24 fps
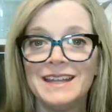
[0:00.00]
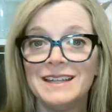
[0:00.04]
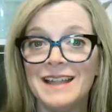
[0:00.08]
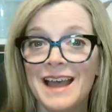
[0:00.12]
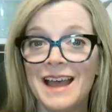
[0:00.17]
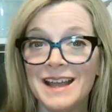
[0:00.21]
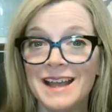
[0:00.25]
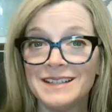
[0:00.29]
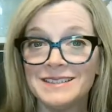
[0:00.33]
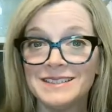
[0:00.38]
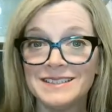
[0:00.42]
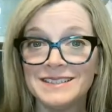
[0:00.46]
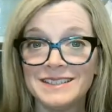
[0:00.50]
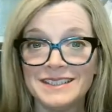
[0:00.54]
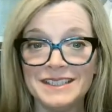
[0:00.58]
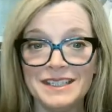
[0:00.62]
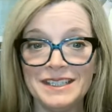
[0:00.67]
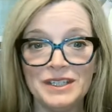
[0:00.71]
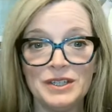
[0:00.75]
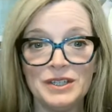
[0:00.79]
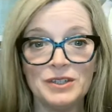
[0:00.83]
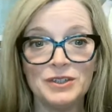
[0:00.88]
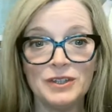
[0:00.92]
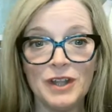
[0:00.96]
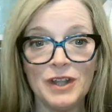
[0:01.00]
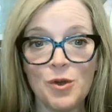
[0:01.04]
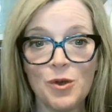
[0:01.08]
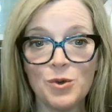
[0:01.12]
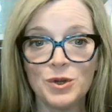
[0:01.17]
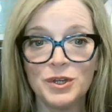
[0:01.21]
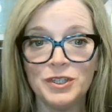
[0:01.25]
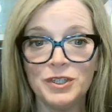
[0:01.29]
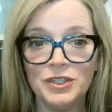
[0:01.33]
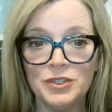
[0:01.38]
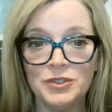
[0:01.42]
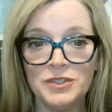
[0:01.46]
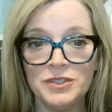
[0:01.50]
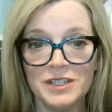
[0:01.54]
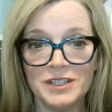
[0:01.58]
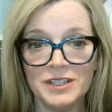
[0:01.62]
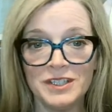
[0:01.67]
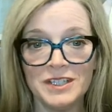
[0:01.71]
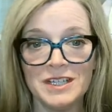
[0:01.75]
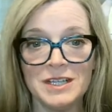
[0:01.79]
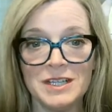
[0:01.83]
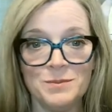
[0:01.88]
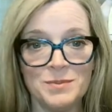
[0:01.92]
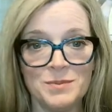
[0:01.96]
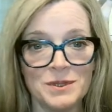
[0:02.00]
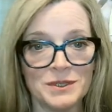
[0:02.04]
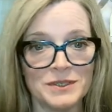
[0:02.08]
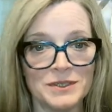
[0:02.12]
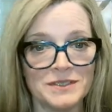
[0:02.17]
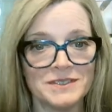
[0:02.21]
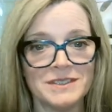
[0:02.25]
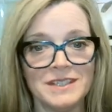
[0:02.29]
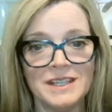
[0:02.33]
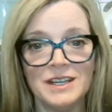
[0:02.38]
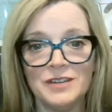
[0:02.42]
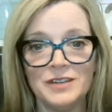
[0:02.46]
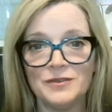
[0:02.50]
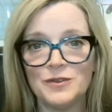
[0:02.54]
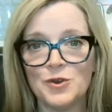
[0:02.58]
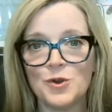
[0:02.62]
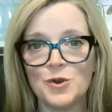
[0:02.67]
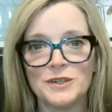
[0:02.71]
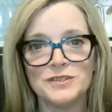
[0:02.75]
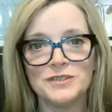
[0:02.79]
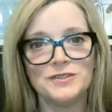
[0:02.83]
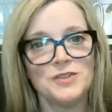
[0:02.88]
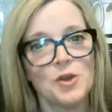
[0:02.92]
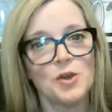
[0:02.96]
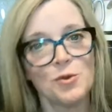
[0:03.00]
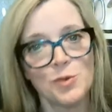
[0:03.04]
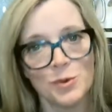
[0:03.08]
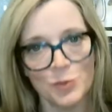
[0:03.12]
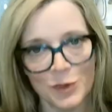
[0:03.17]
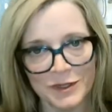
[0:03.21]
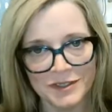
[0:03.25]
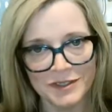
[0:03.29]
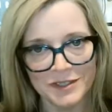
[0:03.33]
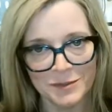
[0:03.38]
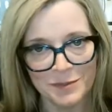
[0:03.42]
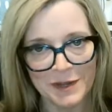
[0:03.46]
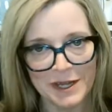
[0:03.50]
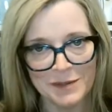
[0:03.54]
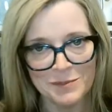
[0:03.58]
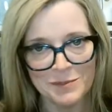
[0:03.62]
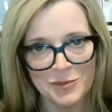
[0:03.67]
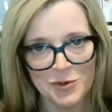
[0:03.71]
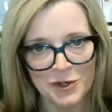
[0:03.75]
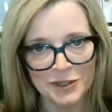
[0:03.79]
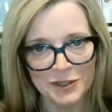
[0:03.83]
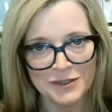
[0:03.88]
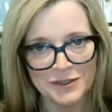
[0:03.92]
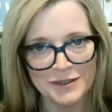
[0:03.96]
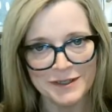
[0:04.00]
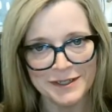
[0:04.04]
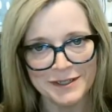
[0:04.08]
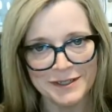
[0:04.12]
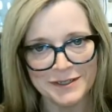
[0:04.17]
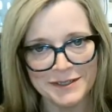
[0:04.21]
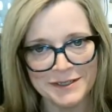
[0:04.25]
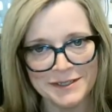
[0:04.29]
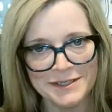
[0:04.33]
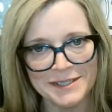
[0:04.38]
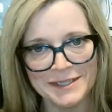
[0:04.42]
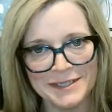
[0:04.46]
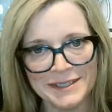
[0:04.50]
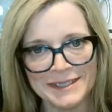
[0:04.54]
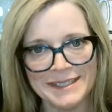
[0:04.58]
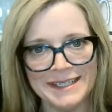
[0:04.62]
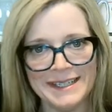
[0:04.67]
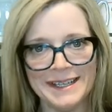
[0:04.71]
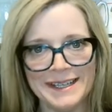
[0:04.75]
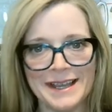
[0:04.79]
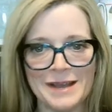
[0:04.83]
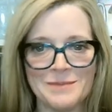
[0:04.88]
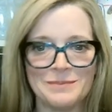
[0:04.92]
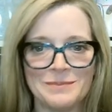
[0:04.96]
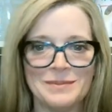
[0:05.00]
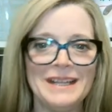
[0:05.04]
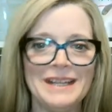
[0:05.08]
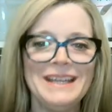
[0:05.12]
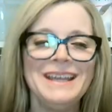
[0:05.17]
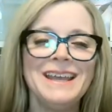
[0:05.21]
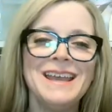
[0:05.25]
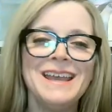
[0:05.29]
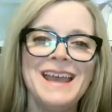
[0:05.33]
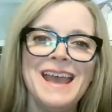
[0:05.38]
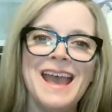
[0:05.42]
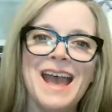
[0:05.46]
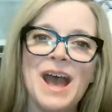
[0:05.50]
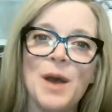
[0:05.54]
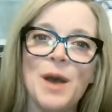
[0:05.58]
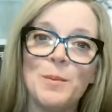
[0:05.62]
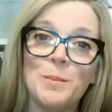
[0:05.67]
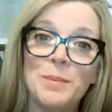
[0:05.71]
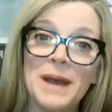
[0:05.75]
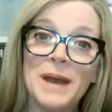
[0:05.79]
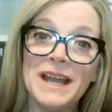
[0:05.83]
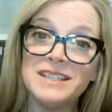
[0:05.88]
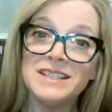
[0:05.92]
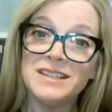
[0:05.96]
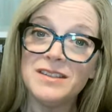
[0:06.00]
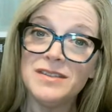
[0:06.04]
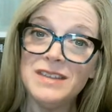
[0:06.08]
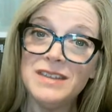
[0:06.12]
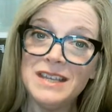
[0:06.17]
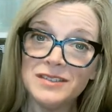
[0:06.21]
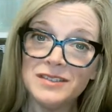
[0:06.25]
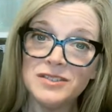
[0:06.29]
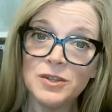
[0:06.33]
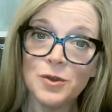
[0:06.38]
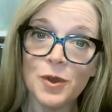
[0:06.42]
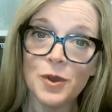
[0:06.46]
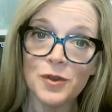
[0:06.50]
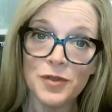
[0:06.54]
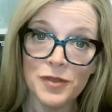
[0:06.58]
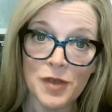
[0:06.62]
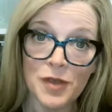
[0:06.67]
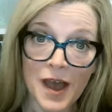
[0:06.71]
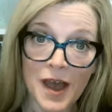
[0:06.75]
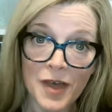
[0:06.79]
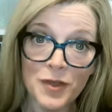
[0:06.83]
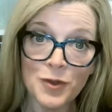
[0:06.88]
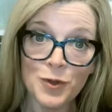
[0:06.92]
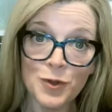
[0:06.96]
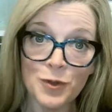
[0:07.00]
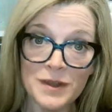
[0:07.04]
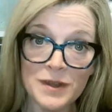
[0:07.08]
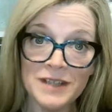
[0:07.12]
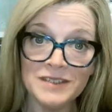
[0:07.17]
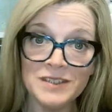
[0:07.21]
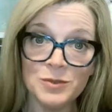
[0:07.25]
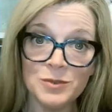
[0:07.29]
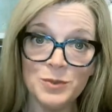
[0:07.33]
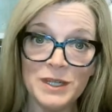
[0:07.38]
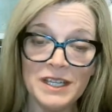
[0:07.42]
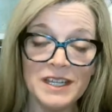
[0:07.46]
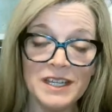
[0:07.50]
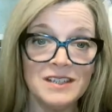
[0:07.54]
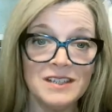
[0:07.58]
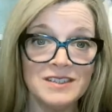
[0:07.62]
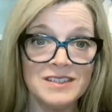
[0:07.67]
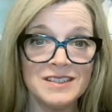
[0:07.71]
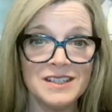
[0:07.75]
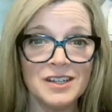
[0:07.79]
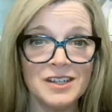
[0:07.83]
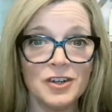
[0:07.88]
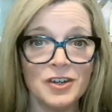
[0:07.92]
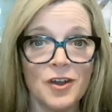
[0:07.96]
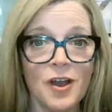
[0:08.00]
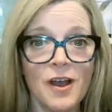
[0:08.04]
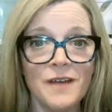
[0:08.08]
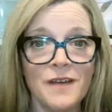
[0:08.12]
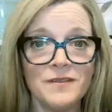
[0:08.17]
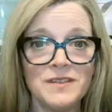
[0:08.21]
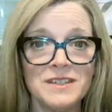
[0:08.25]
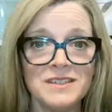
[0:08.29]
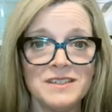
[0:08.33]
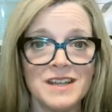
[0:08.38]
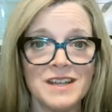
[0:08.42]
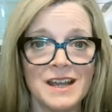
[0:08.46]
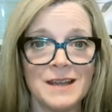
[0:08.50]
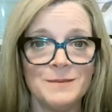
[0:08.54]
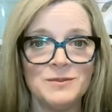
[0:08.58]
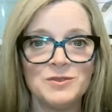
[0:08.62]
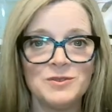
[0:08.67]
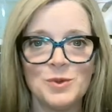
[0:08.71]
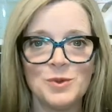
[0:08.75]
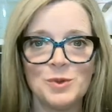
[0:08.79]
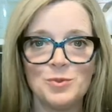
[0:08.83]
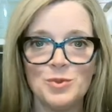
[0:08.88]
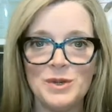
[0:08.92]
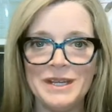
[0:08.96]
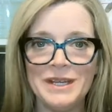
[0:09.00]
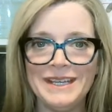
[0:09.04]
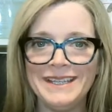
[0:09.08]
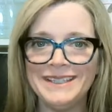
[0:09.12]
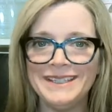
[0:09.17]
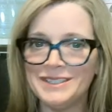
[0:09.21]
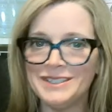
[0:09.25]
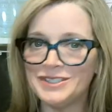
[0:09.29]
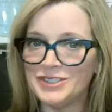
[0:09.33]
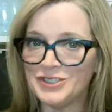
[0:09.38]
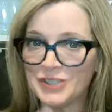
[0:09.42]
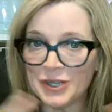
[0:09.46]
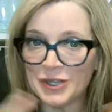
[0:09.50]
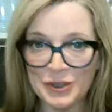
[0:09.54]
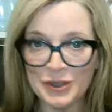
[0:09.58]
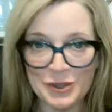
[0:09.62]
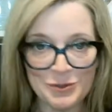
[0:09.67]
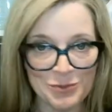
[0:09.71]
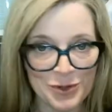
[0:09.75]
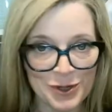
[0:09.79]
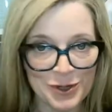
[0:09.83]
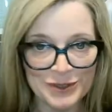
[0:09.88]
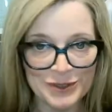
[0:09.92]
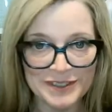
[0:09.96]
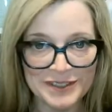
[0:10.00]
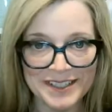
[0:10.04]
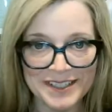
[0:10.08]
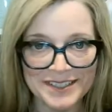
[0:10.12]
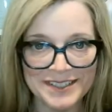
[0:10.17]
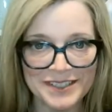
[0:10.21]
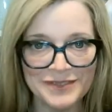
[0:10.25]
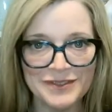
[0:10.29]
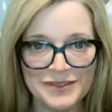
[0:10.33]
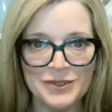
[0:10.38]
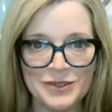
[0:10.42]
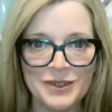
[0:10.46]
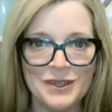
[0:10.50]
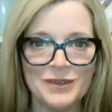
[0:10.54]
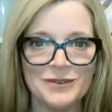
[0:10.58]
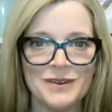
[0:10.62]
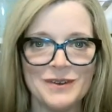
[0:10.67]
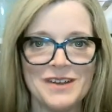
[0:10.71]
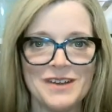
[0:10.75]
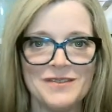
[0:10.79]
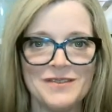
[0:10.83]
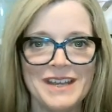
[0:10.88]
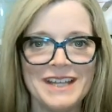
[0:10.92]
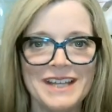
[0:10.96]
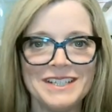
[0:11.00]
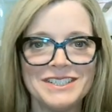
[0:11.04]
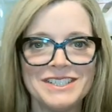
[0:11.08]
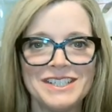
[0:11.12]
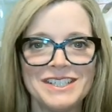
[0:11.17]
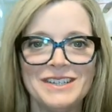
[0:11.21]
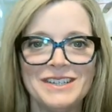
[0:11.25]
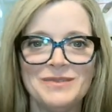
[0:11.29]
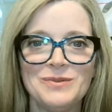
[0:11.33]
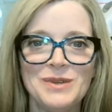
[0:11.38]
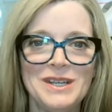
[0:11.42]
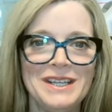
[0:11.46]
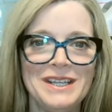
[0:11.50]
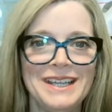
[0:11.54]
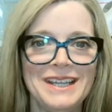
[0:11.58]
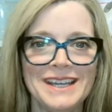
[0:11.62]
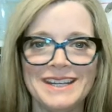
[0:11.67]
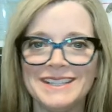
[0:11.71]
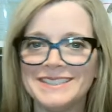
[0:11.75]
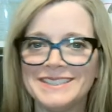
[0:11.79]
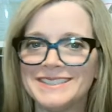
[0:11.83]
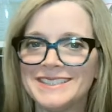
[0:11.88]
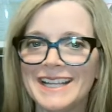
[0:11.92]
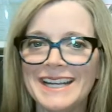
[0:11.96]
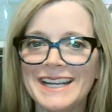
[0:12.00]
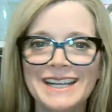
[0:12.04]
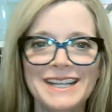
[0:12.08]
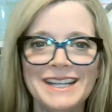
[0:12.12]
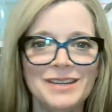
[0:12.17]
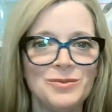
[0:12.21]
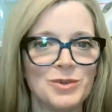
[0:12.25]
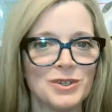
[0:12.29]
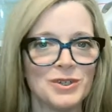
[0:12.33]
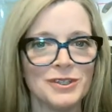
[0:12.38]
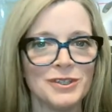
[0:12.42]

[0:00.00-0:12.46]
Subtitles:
And lastly, lower utility bills. And of course, no one wants to pay more to their utility company, but these are other things that we consider. Oftentimes when we start the process of doing a renovation, we get excited.